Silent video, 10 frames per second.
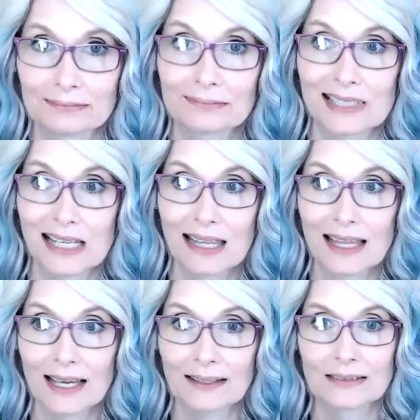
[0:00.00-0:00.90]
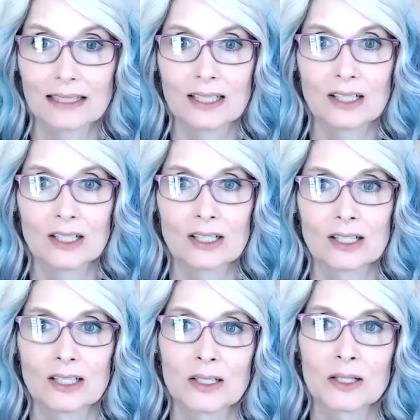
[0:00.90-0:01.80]
It's like that.
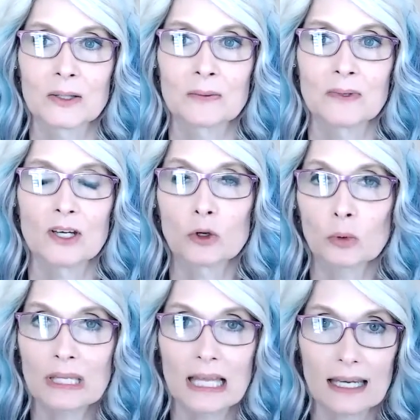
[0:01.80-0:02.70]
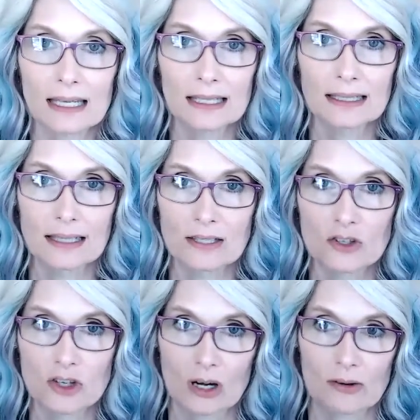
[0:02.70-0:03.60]
Ignoring that kid doesn't
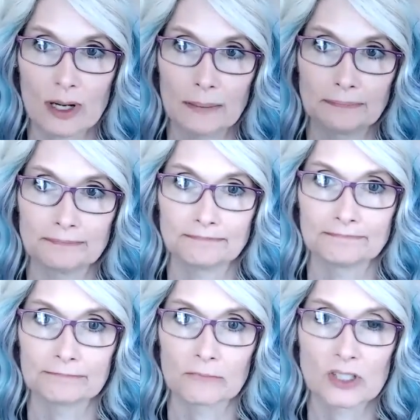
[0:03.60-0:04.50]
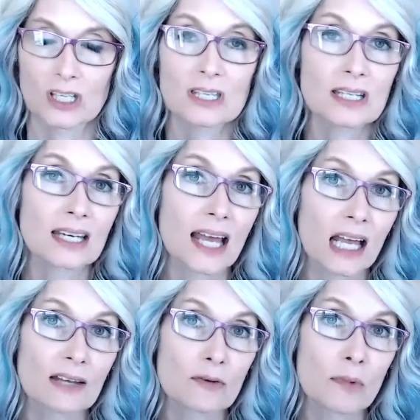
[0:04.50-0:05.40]
shut her up. Resisting a
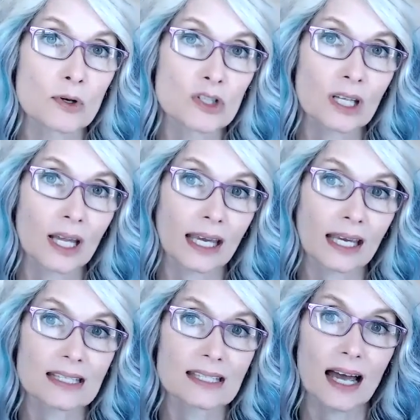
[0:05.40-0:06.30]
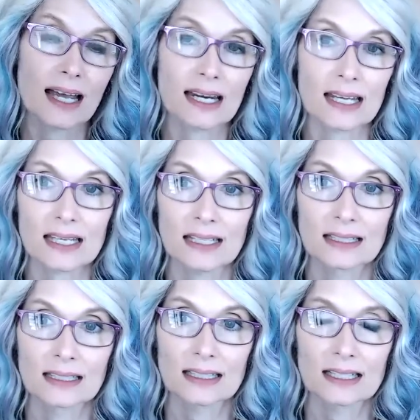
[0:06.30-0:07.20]
negative emotion like anxiety
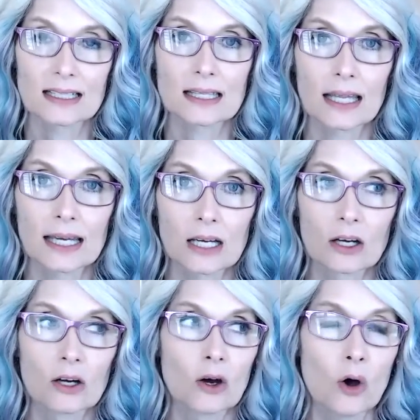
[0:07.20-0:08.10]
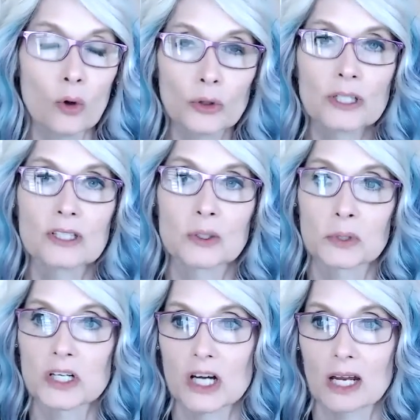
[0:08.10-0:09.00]
is like holding a door
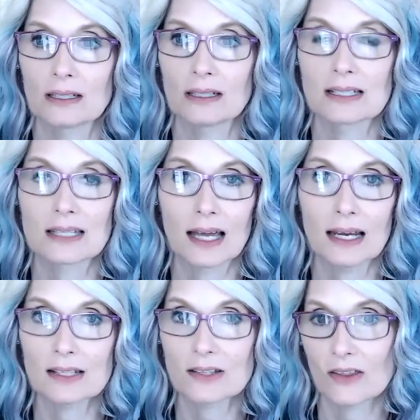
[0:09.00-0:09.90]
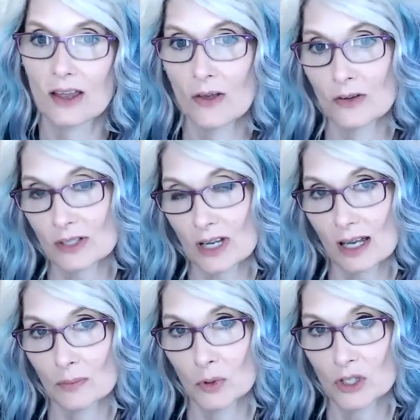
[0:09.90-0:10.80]
shut. Anxiety is on the other
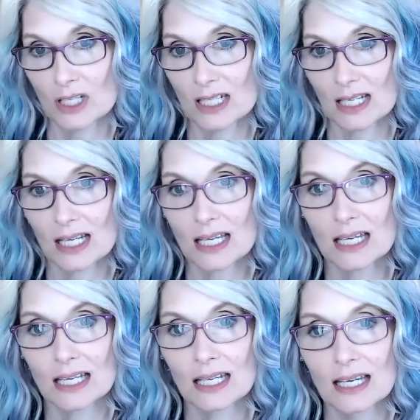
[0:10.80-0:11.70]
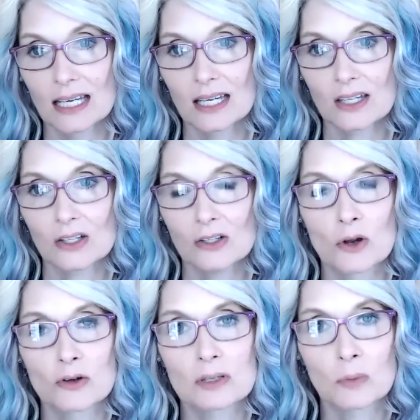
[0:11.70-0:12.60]
side, pushing to get in. You
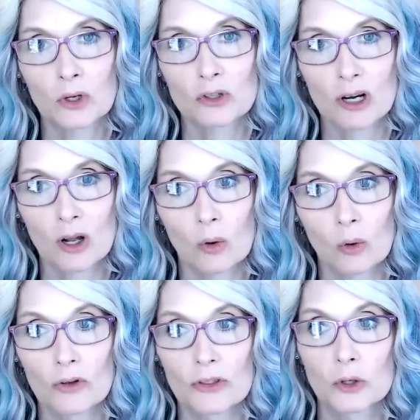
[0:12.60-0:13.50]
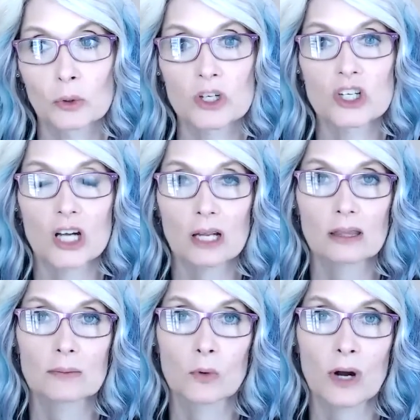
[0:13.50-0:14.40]
notice the more you try to hold the door shut,
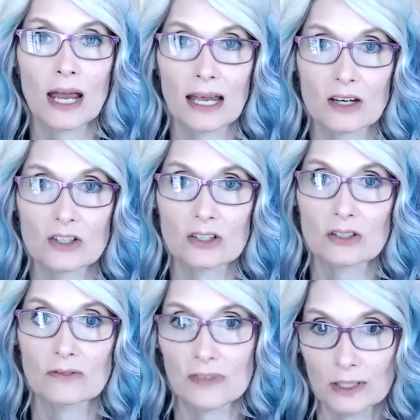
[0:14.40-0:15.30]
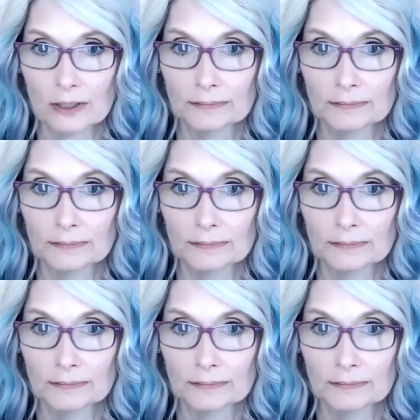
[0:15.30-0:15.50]
the more anxious you feel.